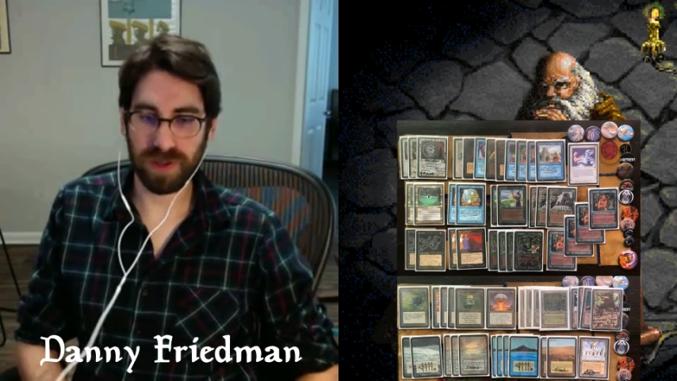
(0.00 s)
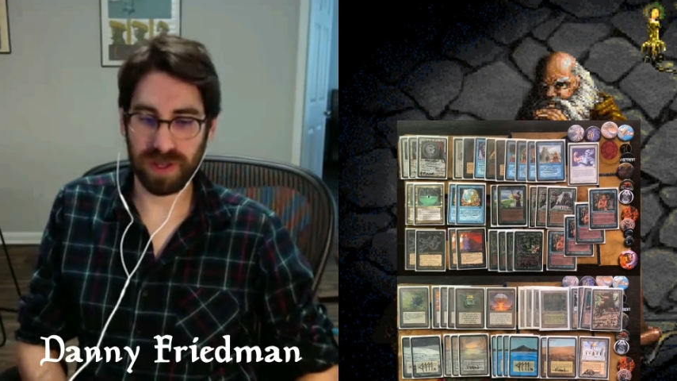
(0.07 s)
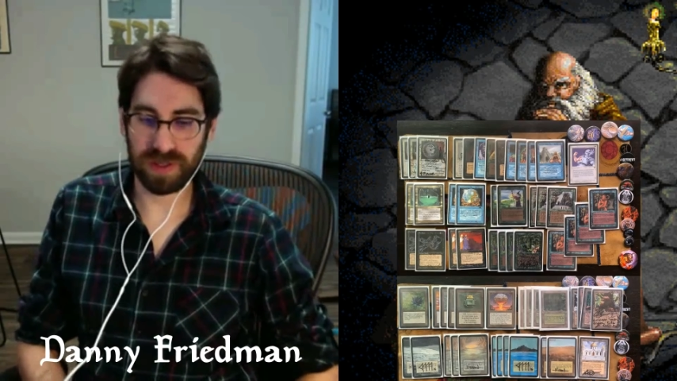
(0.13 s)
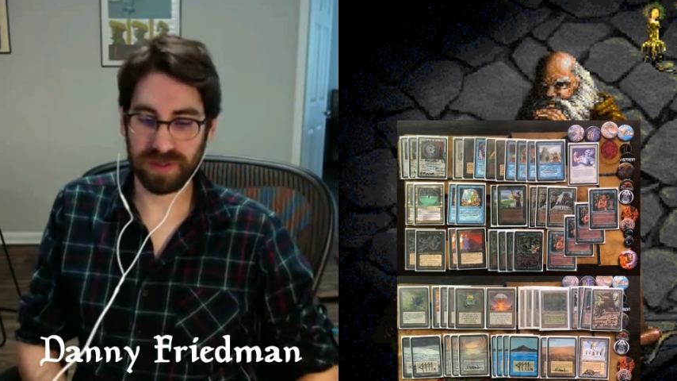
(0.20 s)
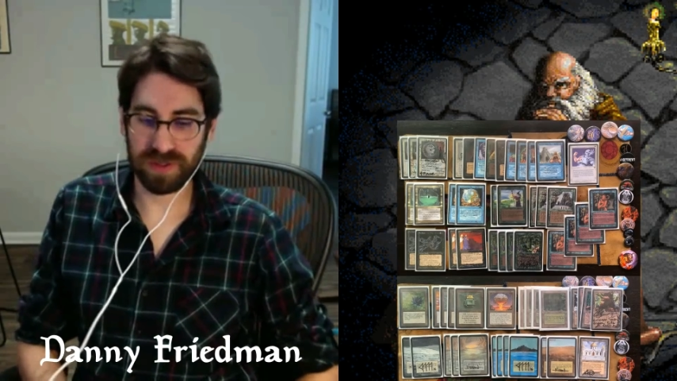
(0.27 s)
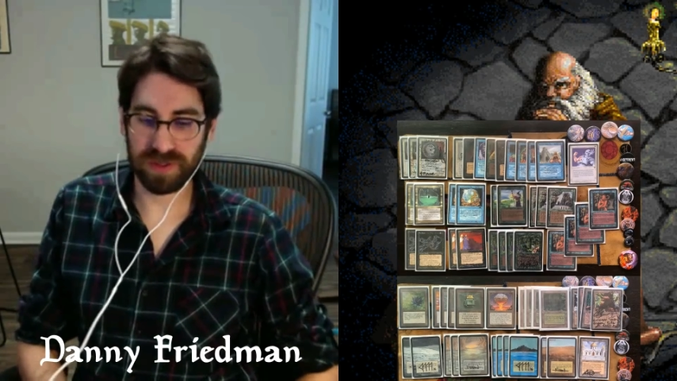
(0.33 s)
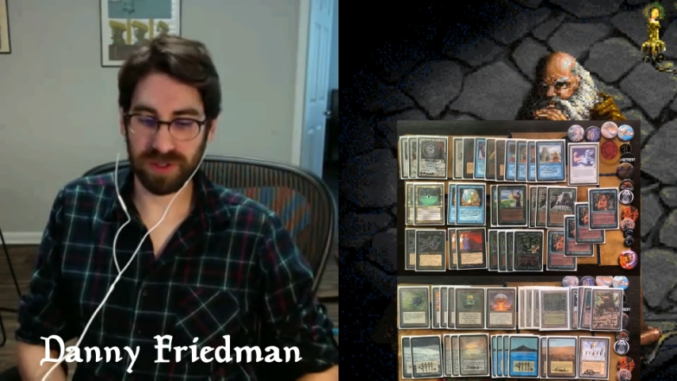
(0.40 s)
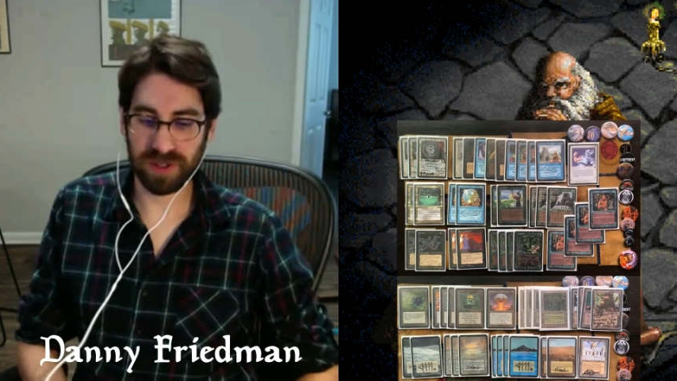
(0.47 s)

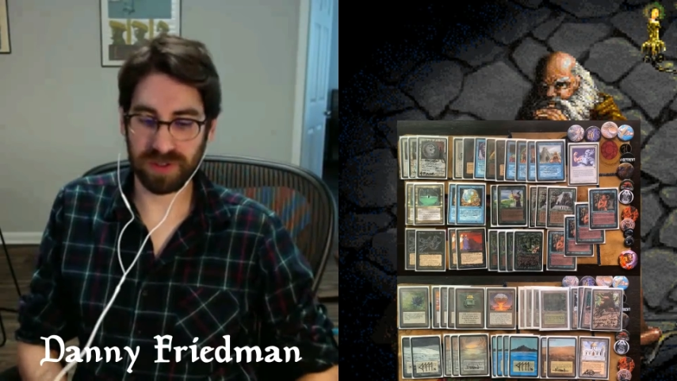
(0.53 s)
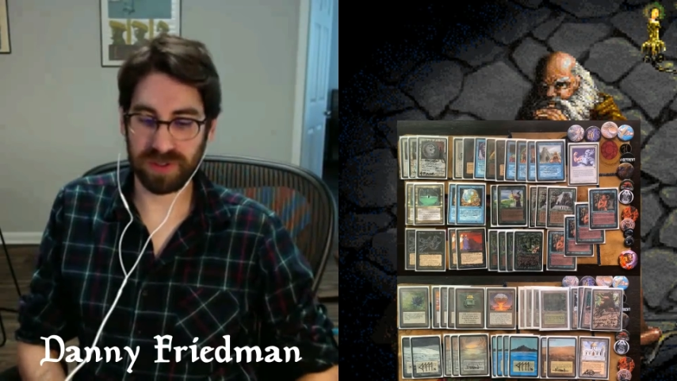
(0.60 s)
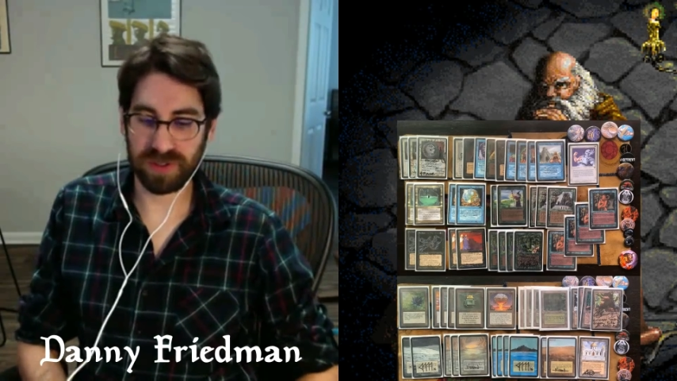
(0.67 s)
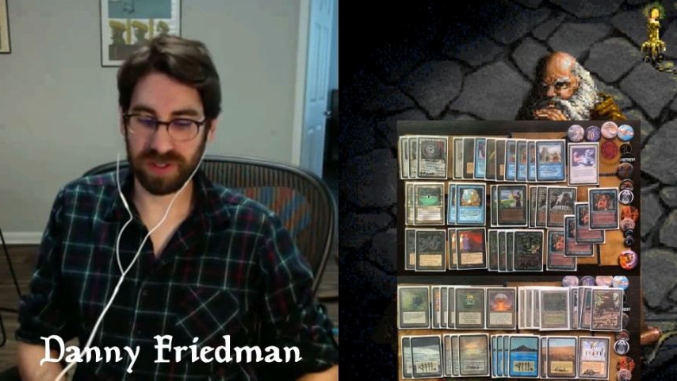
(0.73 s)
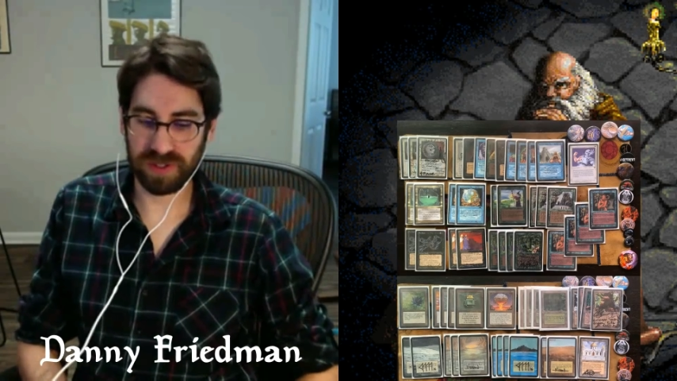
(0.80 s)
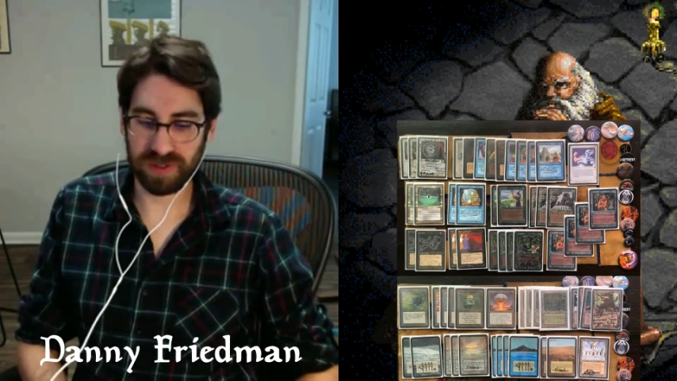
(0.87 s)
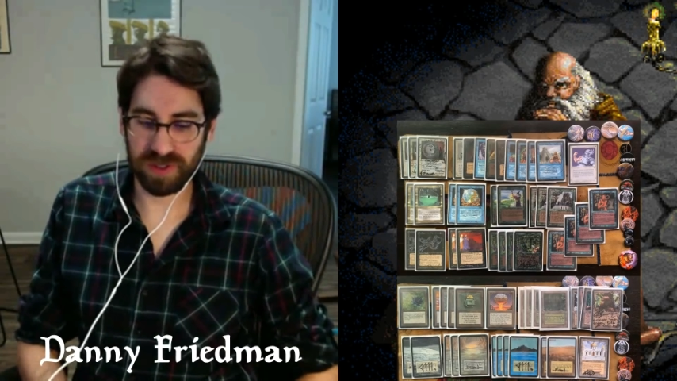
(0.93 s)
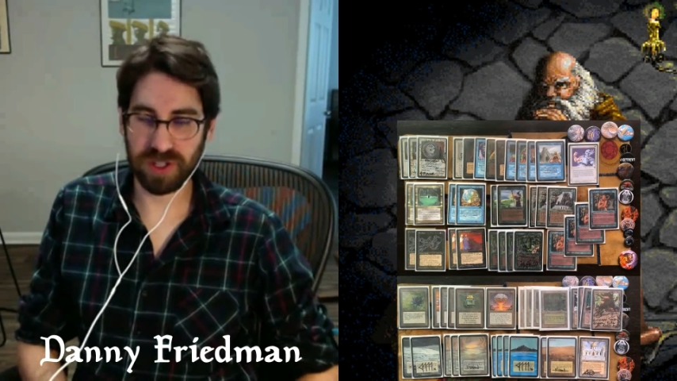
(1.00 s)
It's just
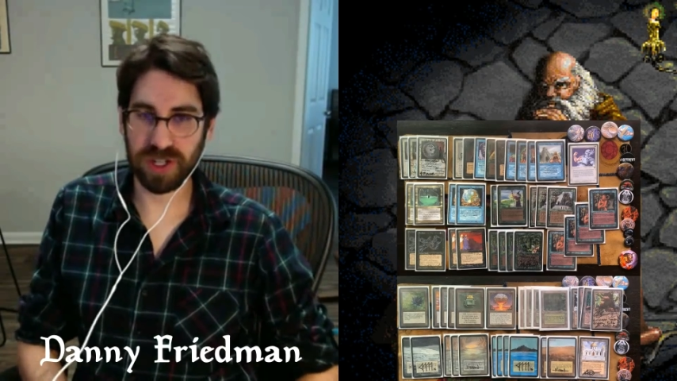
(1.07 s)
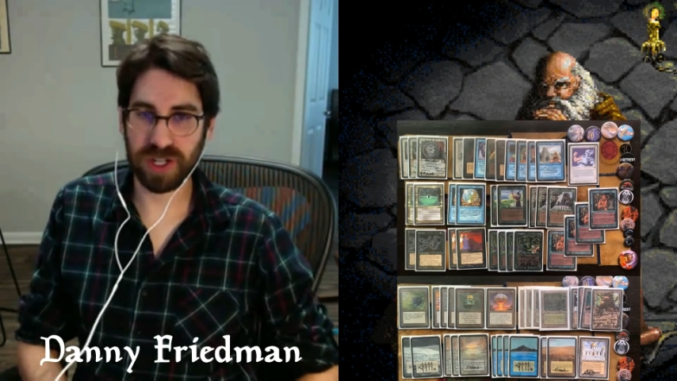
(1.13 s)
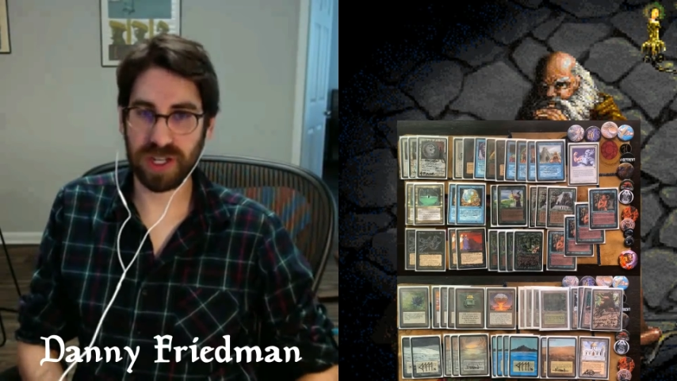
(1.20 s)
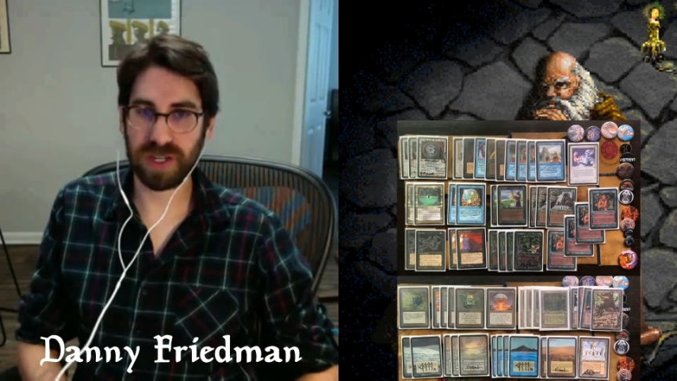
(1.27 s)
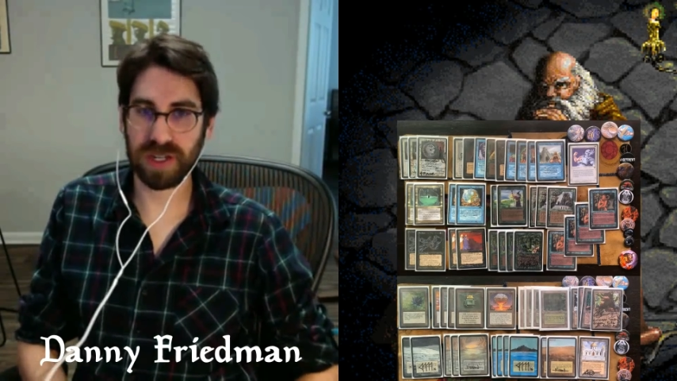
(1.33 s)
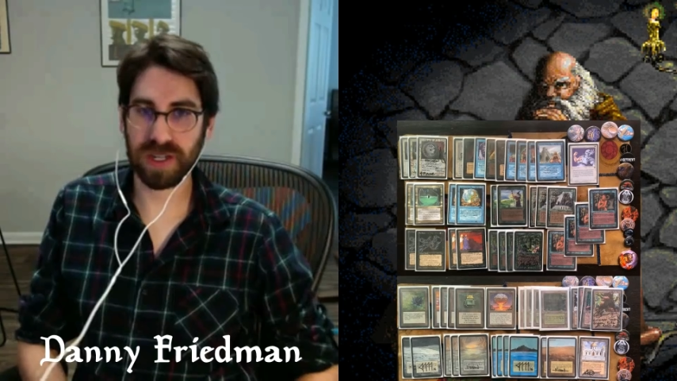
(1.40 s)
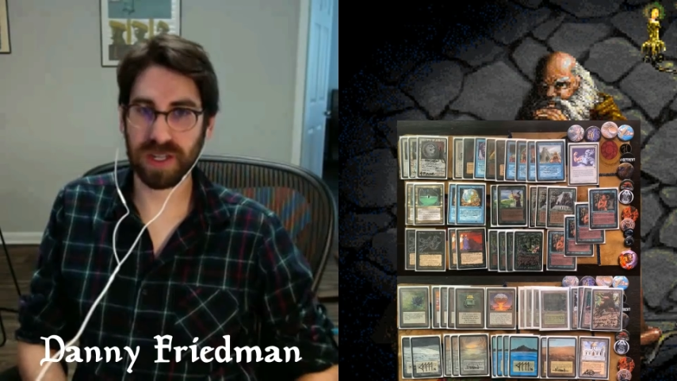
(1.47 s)
Disenchant,